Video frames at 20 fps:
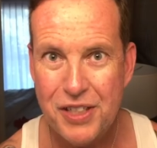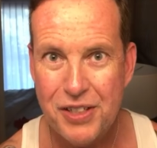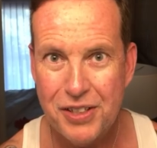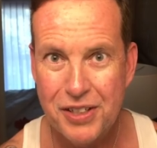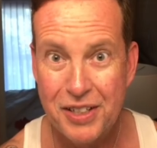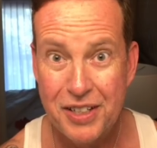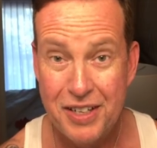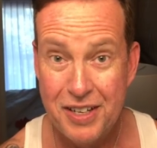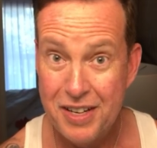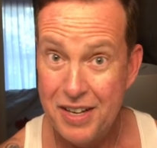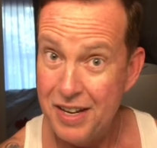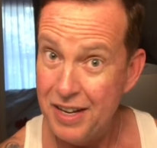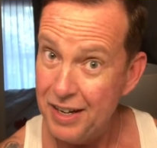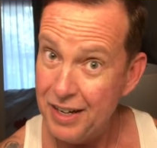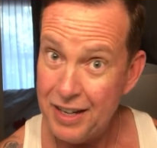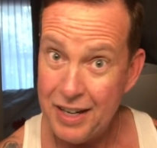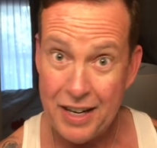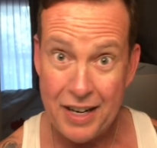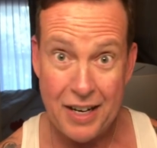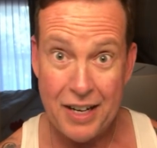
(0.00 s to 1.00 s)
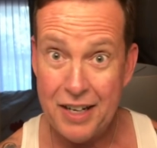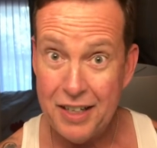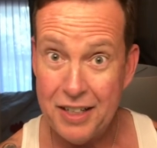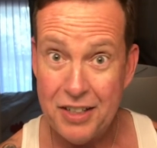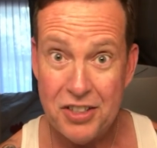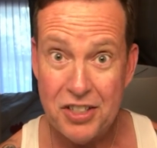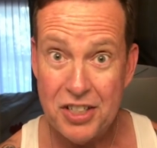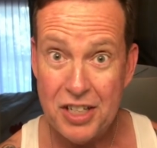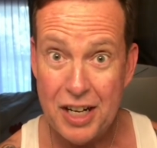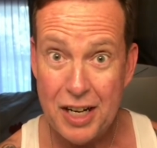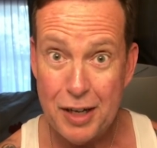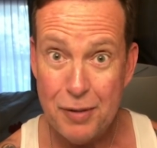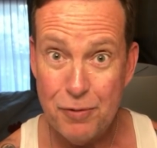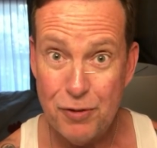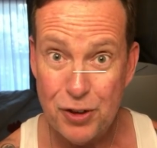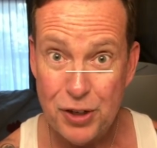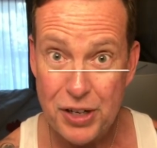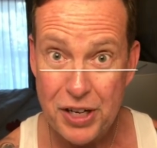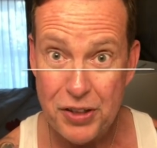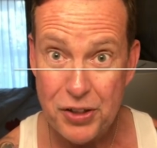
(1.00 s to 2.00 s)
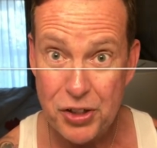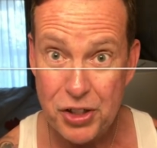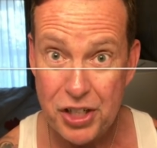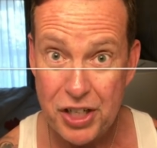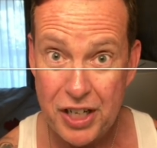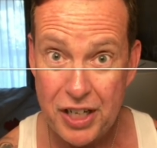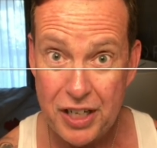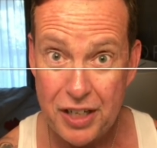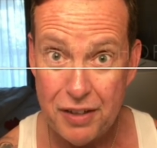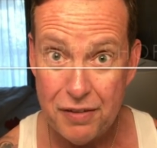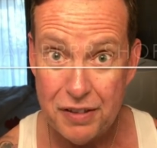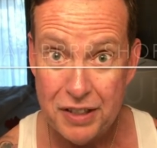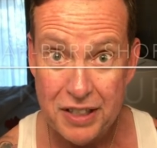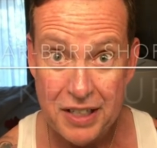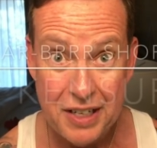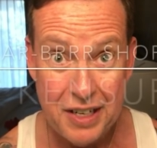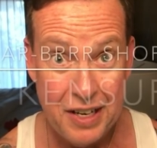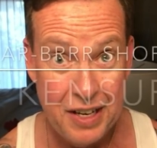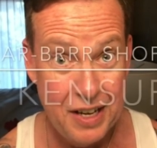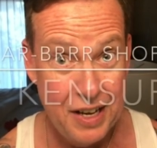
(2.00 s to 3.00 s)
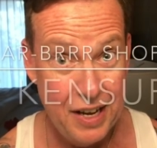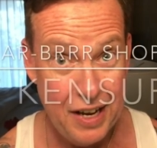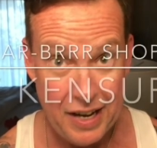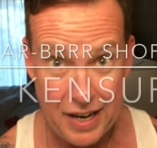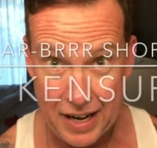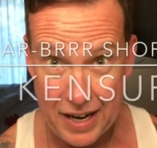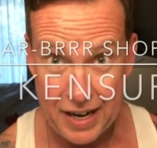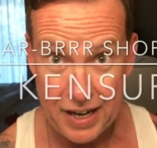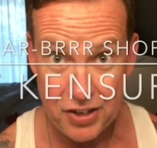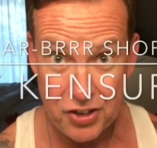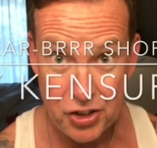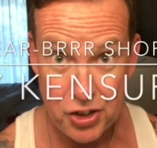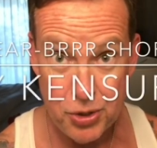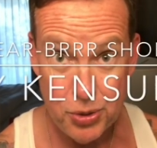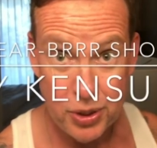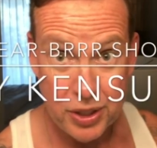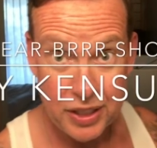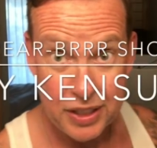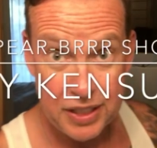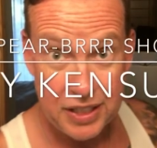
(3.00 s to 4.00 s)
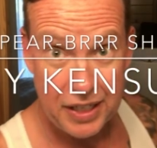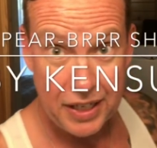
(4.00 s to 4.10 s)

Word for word: here, and it's time for another shave. As you can